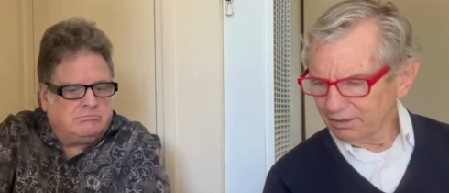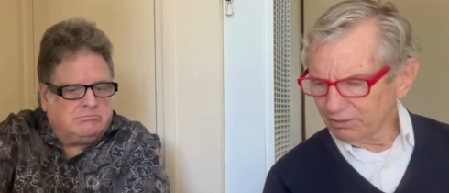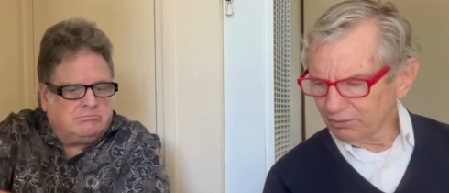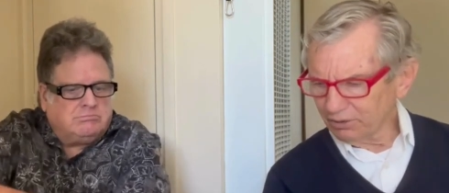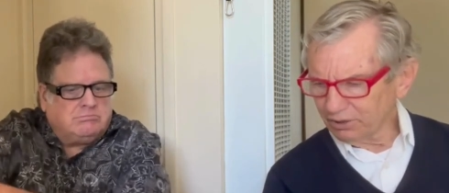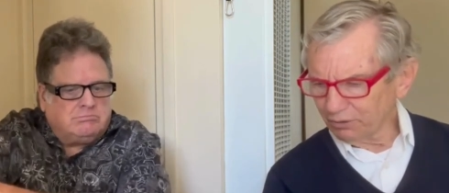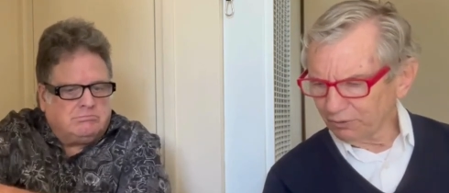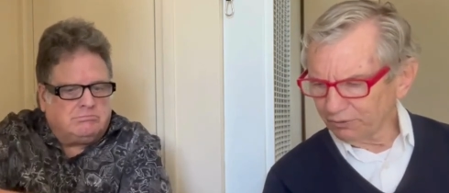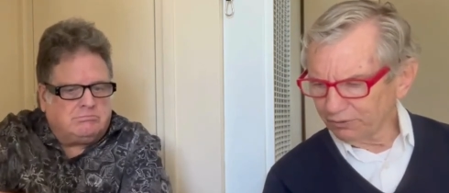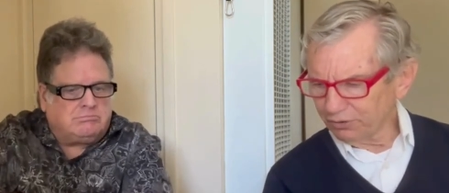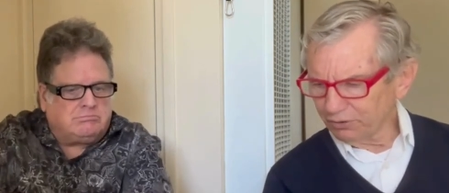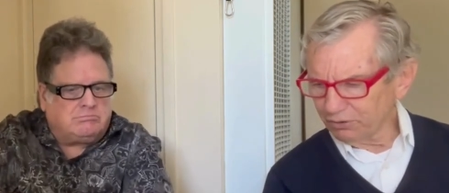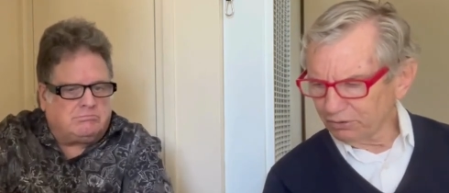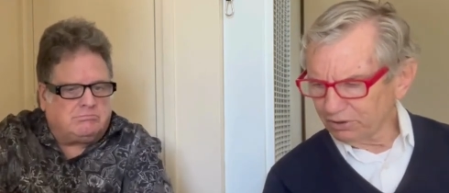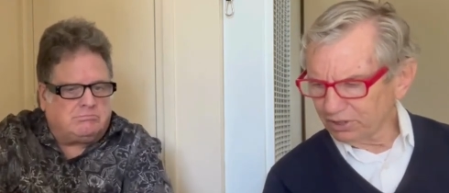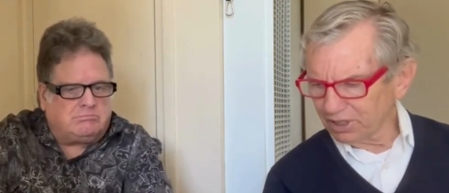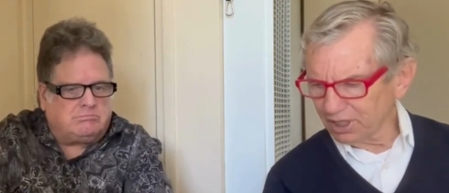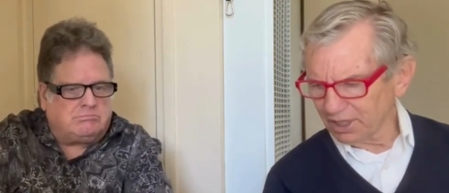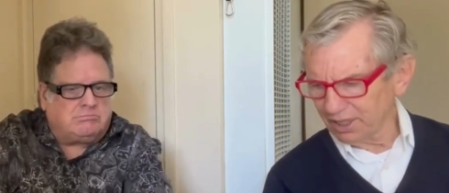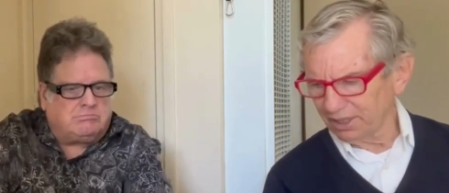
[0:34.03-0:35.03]
Speaker 1: the food
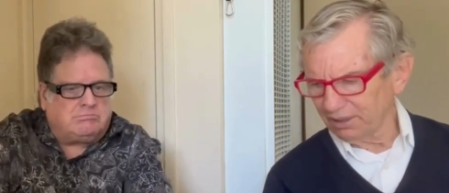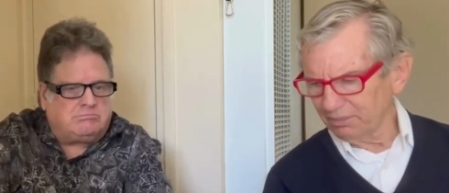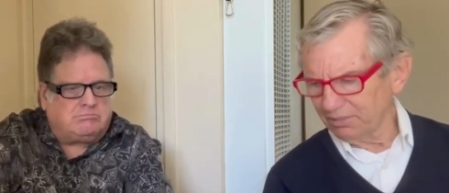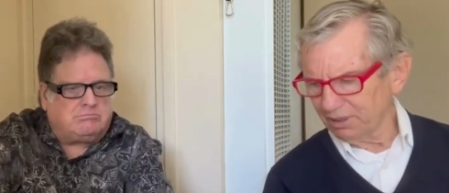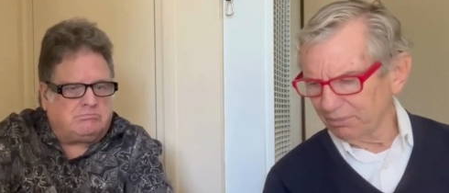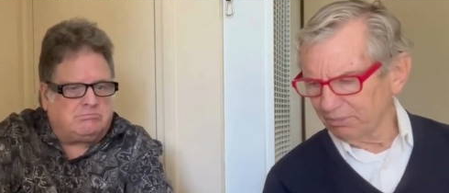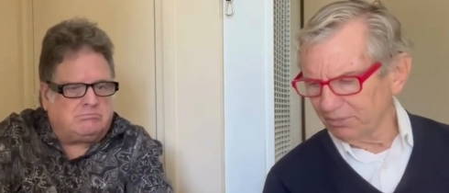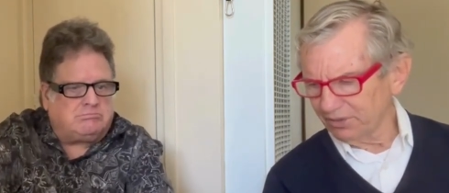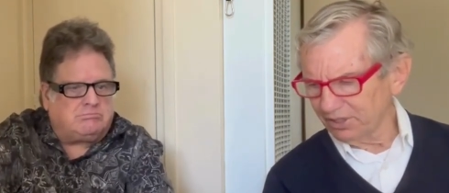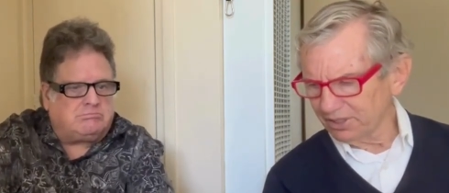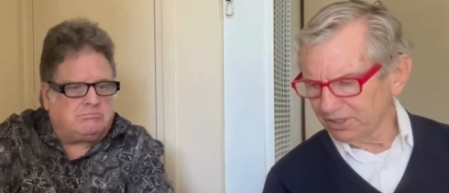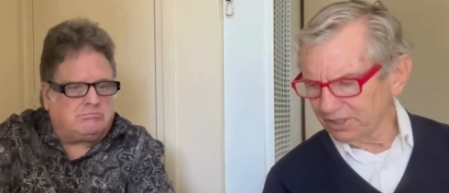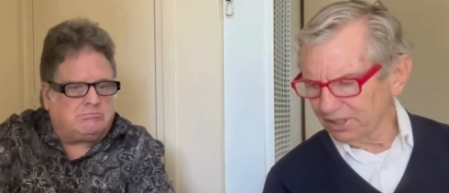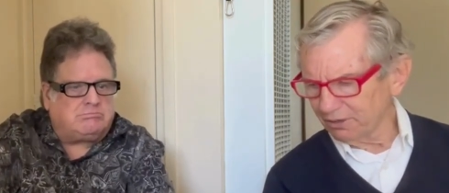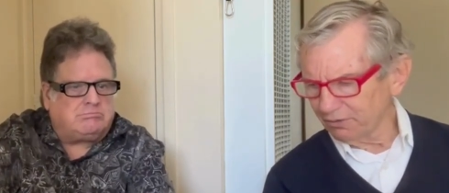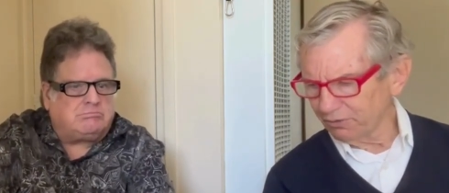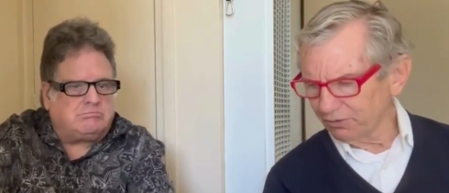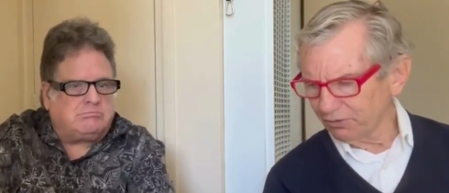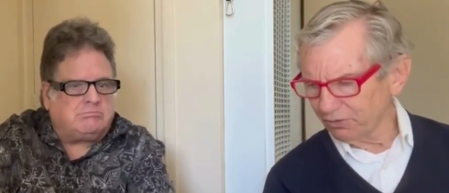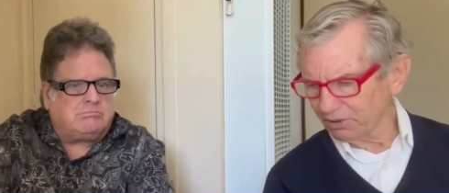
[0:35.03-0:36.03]
column, the Tin
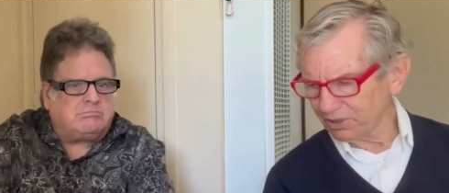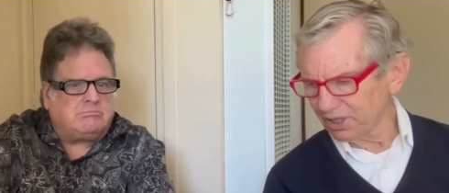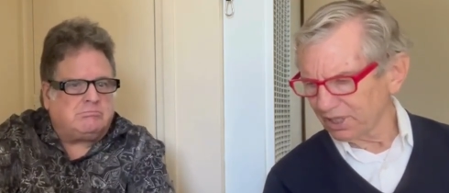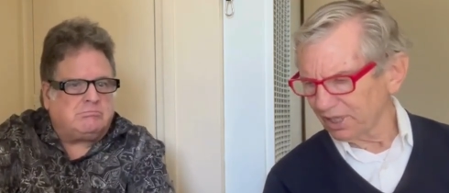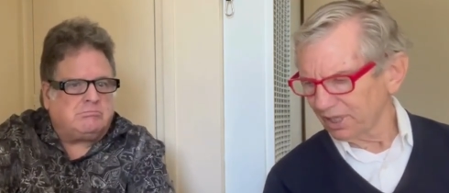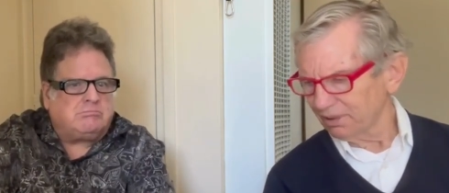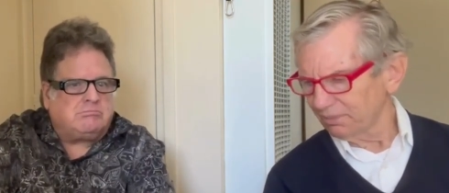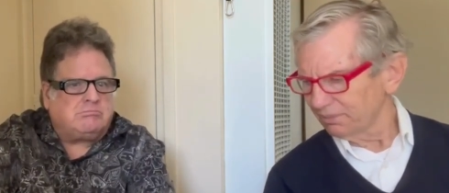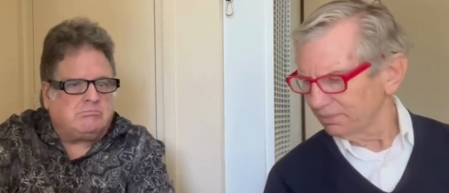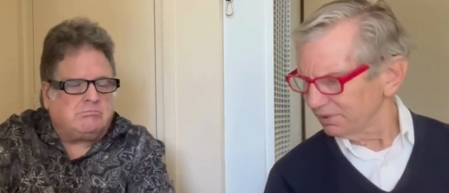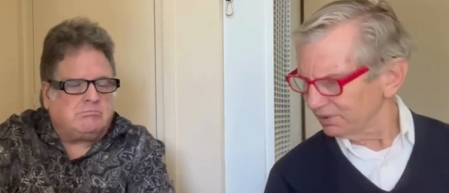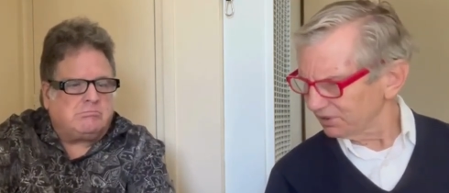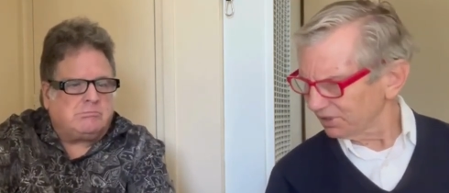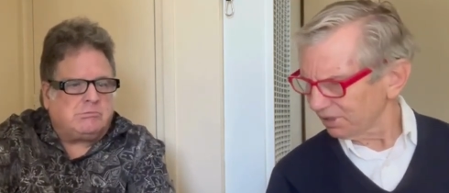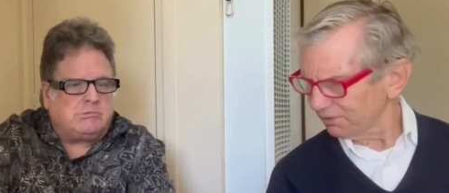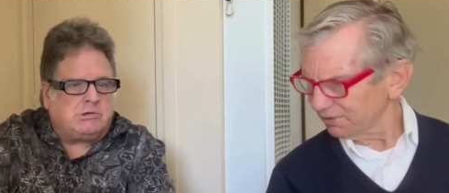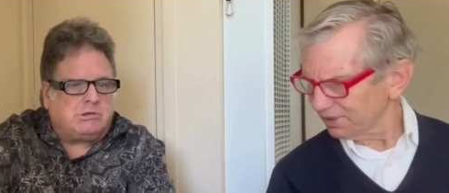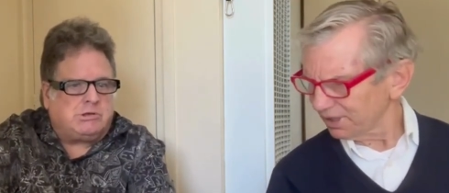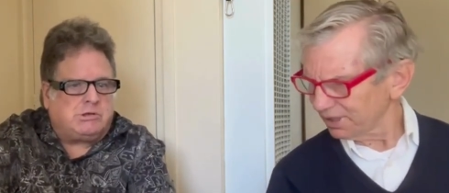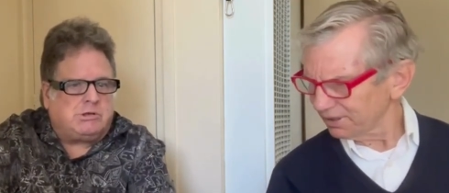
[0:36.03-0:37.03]
Fork column. Is that
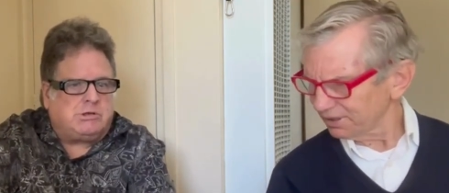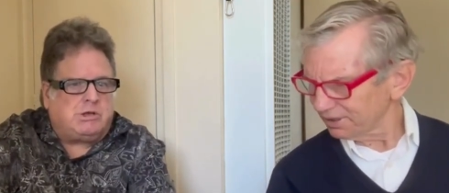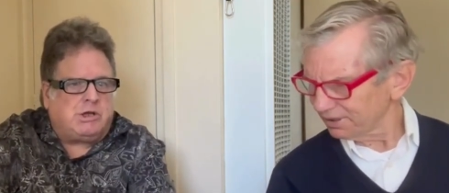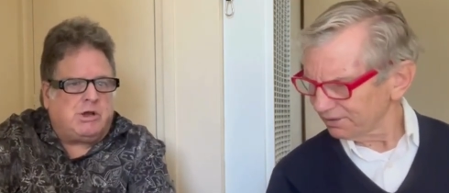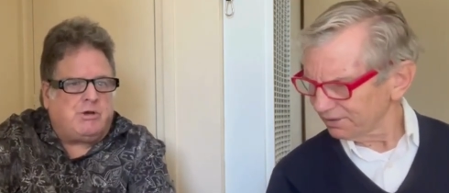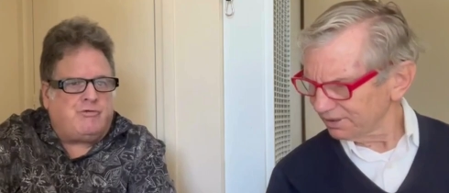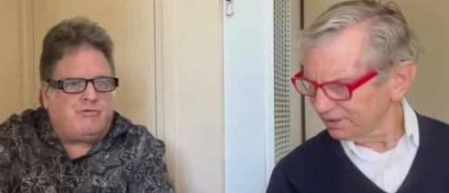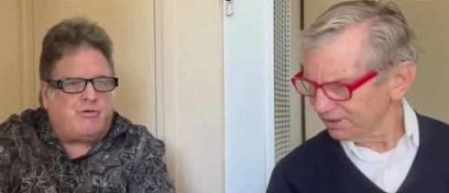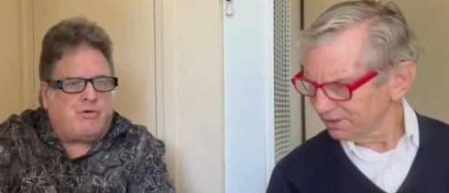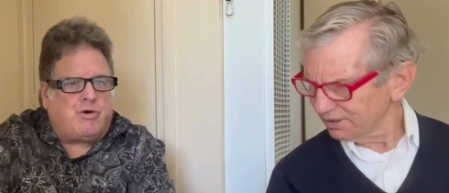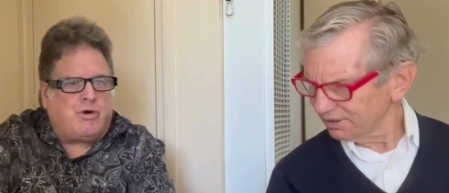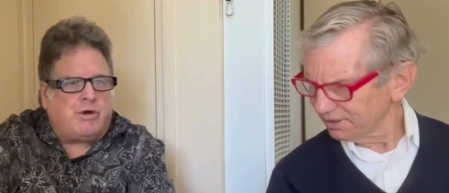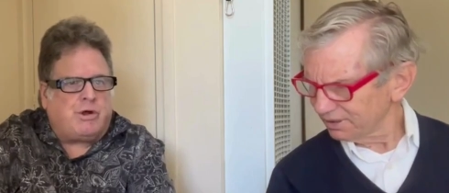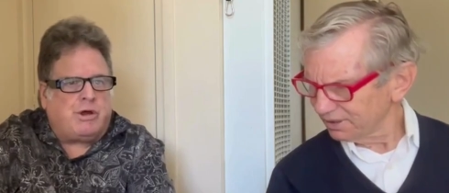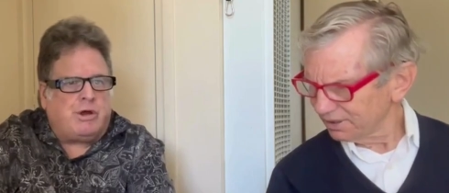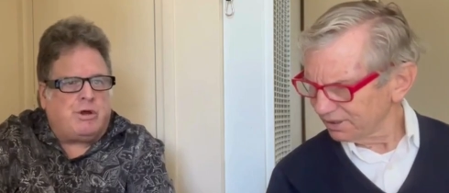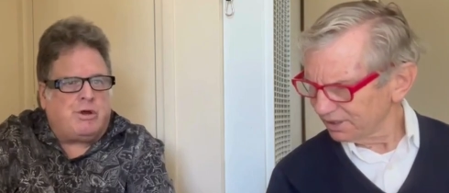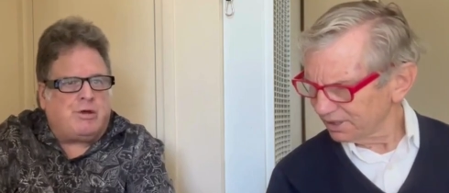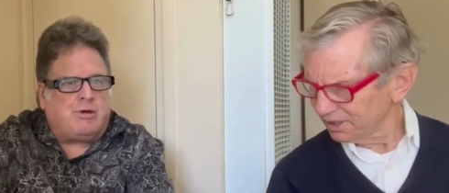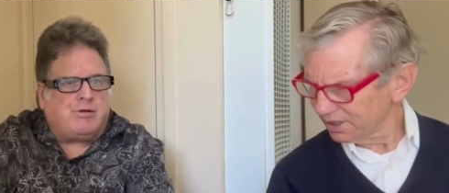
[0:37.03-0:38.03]
right? Tin Fork, and
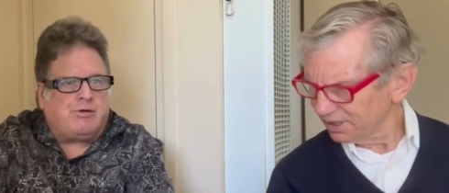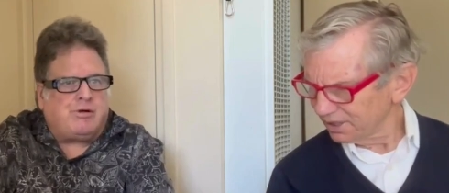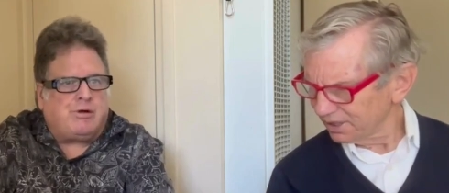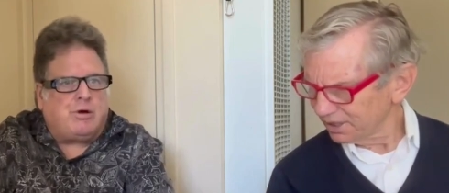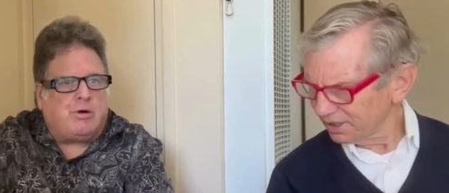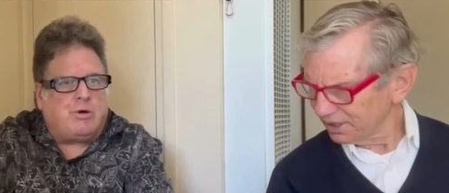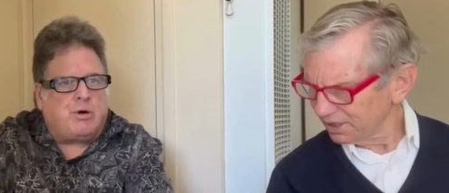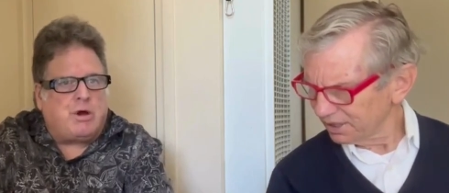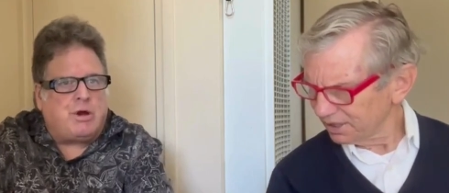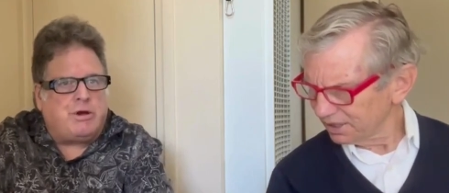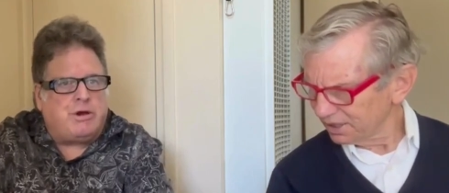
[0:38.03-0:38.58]
also